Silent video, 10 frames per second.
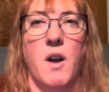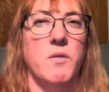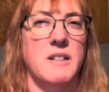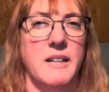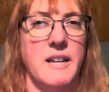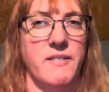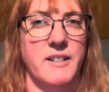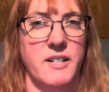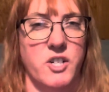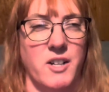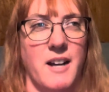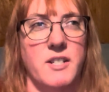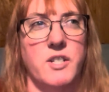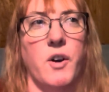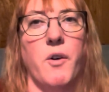really give it a shot.
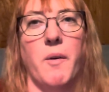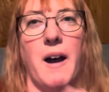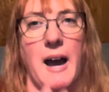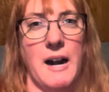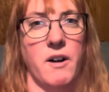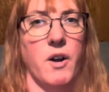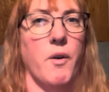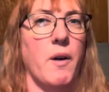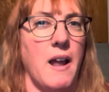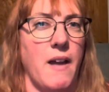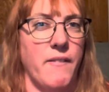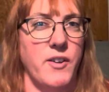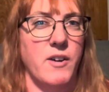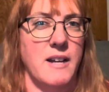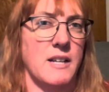So I don't know if
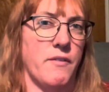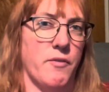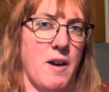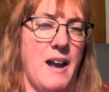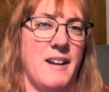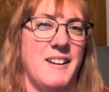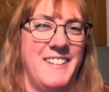you guys have read